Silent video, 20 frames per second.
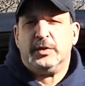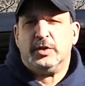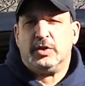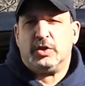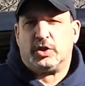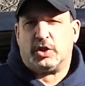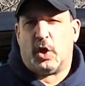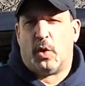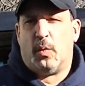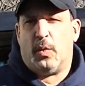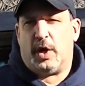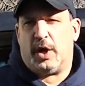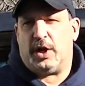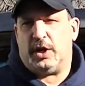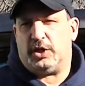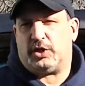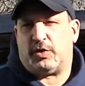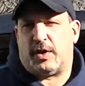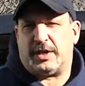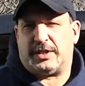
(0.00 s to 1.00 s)
So we're going to
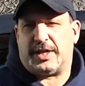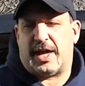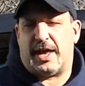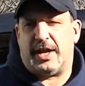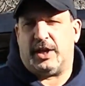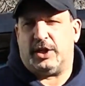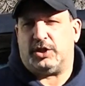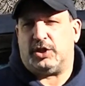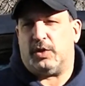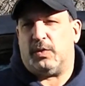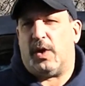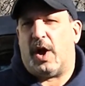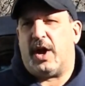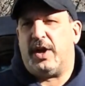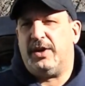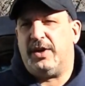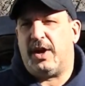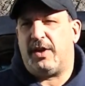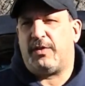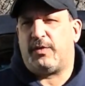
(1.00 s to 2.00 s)
address that issue.
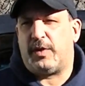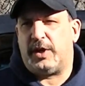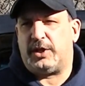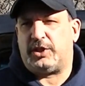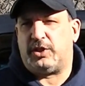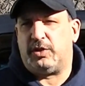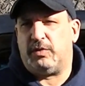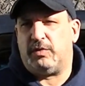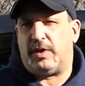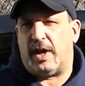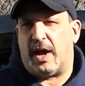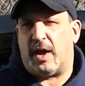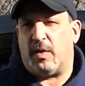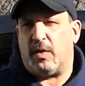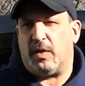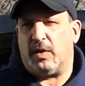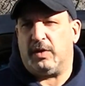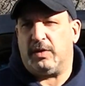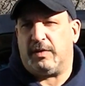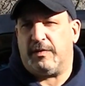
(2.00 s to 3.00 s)
Another issue that
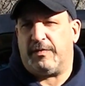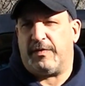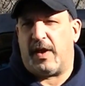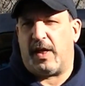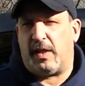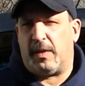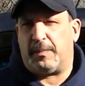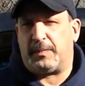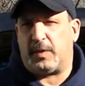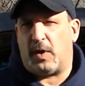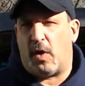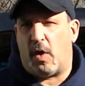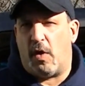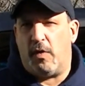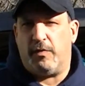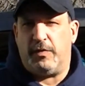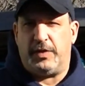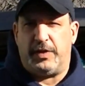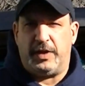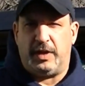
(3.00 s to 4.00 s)
developed
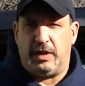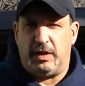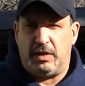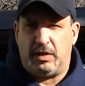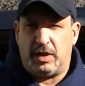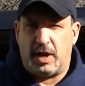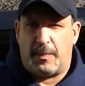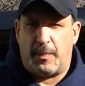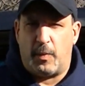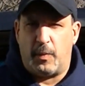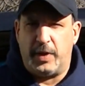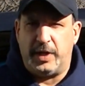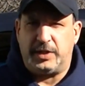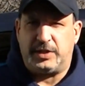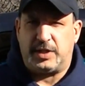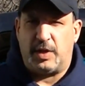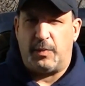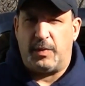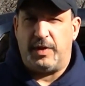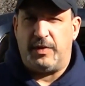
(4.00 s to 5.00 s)
over the couple weeks
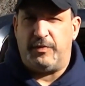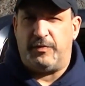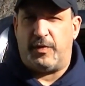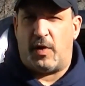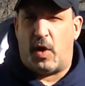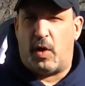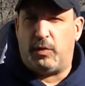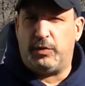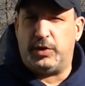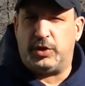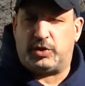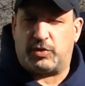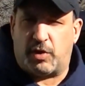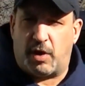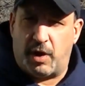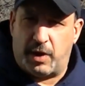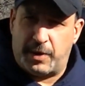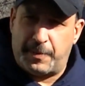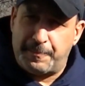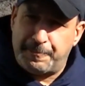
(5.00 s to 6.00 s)
that we've owned the
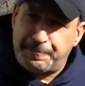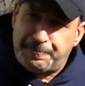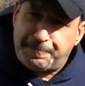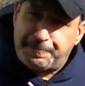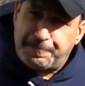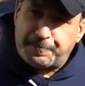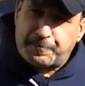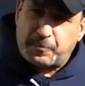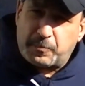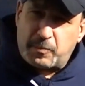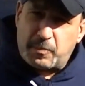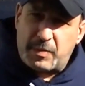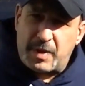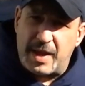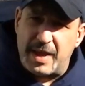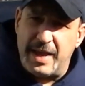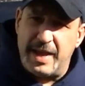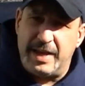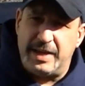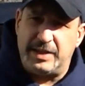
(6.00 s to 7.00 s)
truck
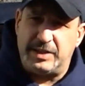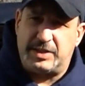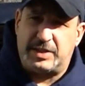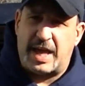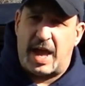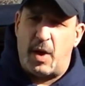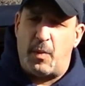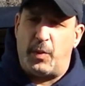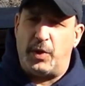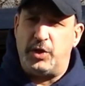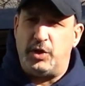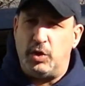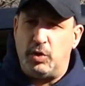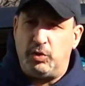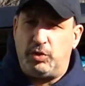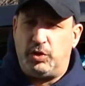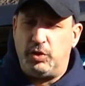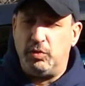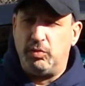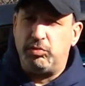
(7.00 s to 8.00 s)
is that when you
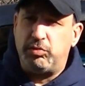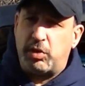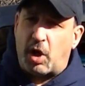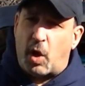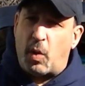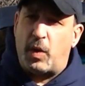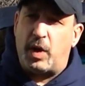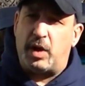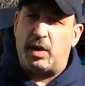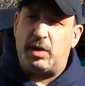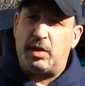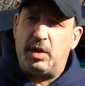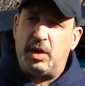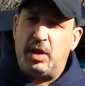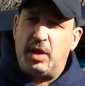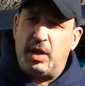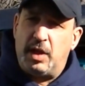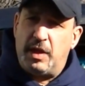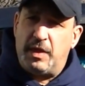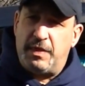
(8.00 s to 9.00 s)
do lower
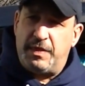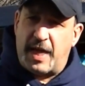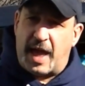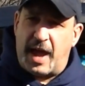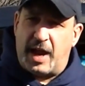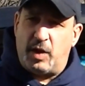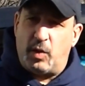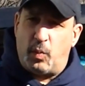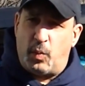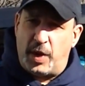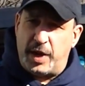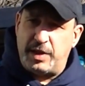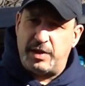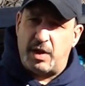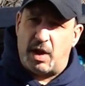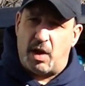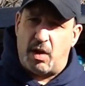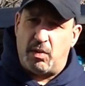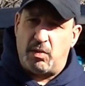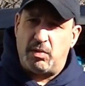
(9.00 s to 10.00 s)
that
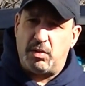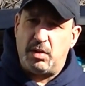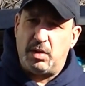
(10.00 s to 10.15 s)
window